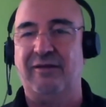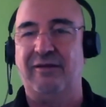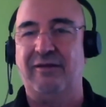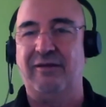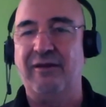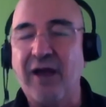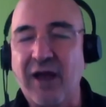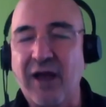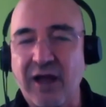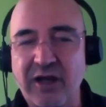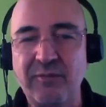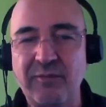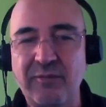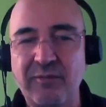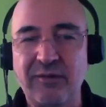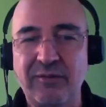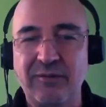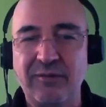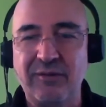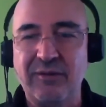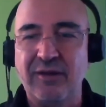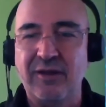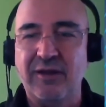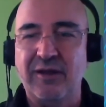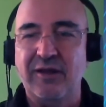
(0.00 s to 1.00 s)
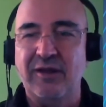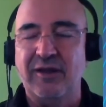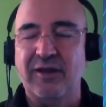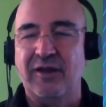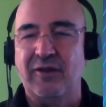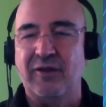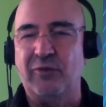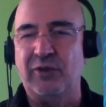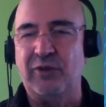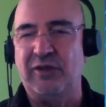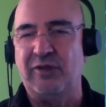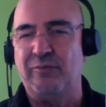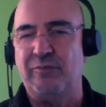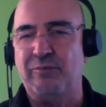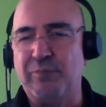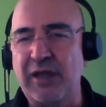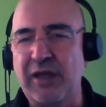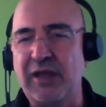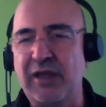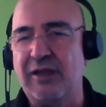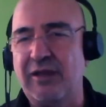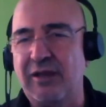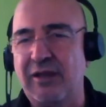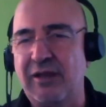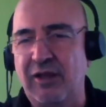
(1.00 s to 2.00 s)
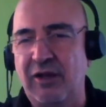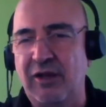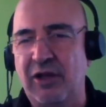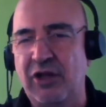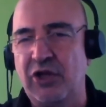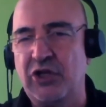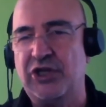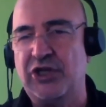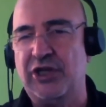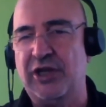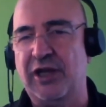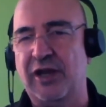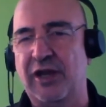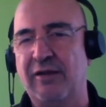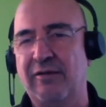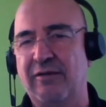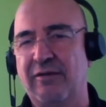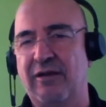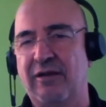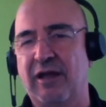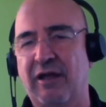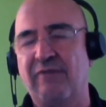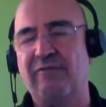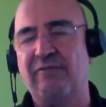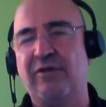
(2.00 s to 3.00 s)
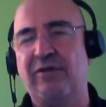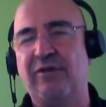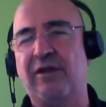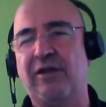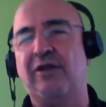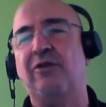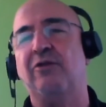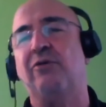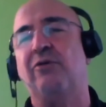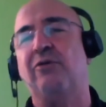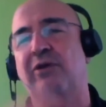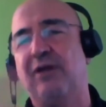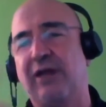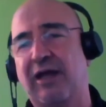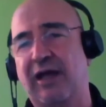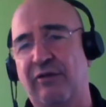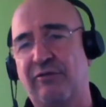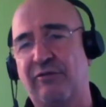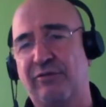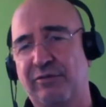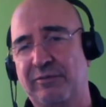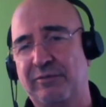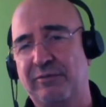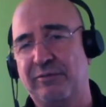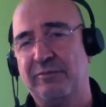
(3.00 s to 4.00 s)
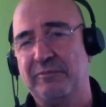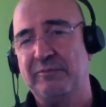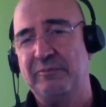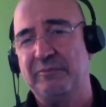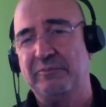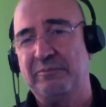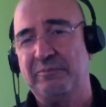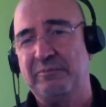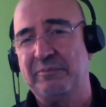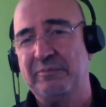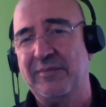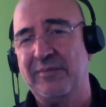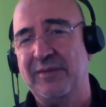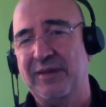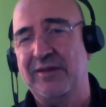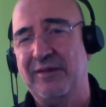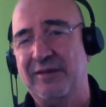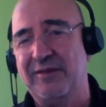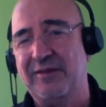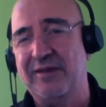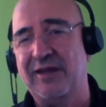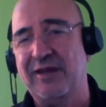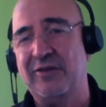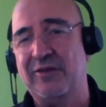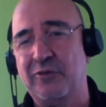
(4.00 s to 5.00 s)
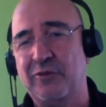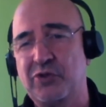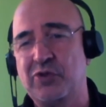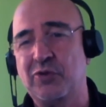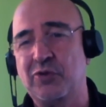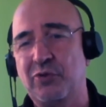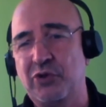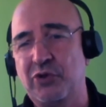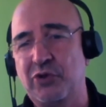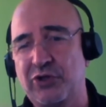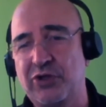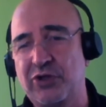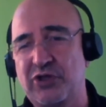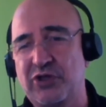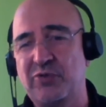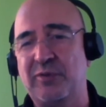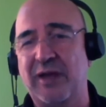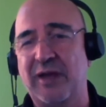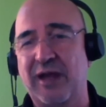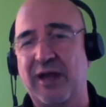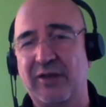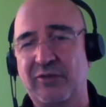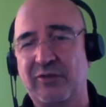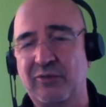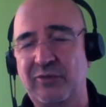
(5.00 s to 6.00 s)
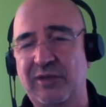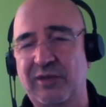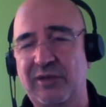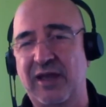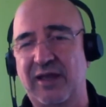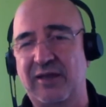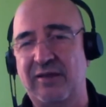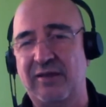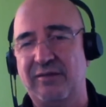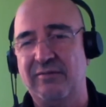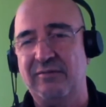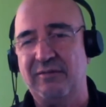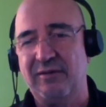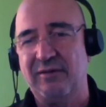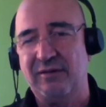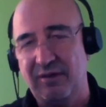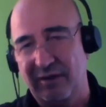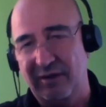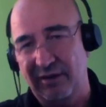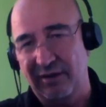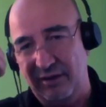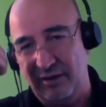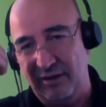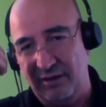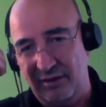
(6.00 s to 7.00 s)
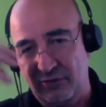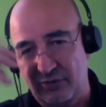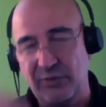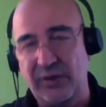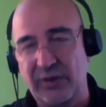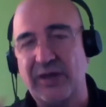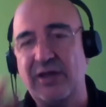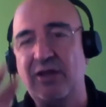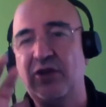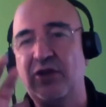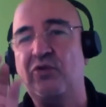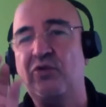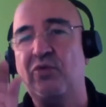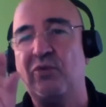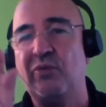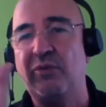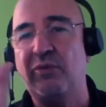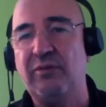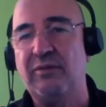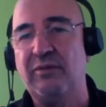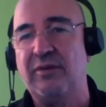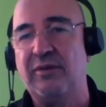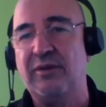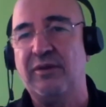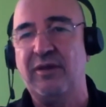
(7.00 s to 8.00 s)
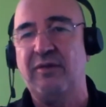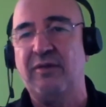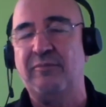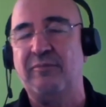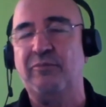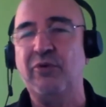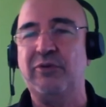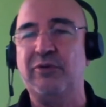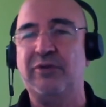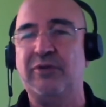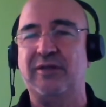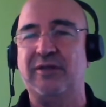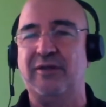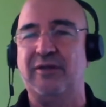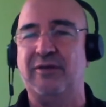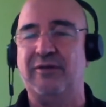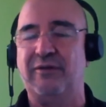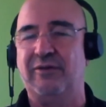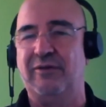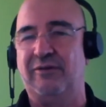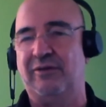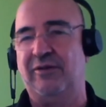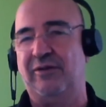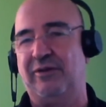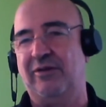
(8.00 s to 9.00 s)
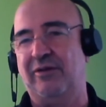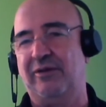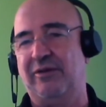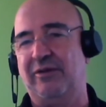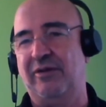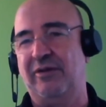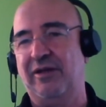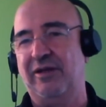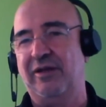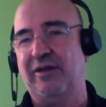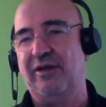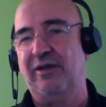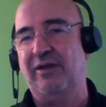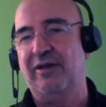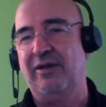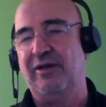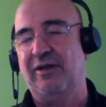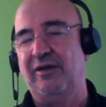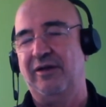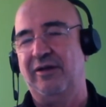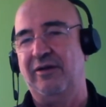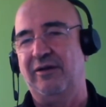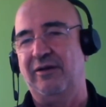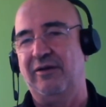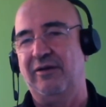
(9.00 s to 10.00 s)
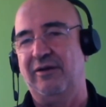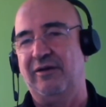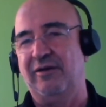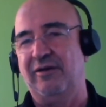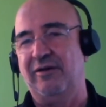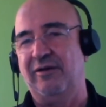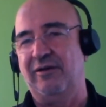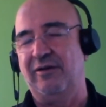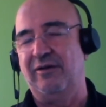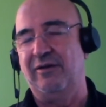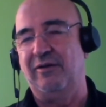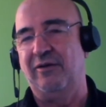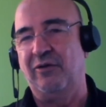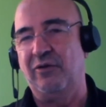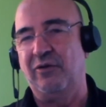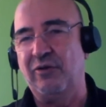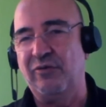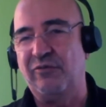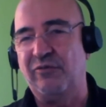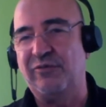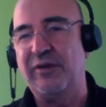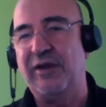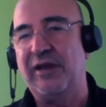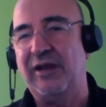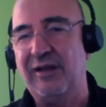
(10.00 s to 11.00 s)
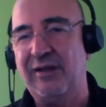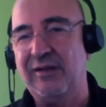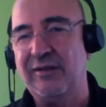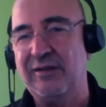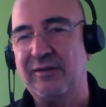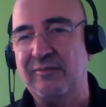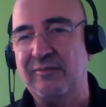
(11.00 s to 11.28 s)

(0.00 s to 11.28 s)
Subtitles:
animal with a big inertia and very long life. Then the solutions we are today trying to put on the field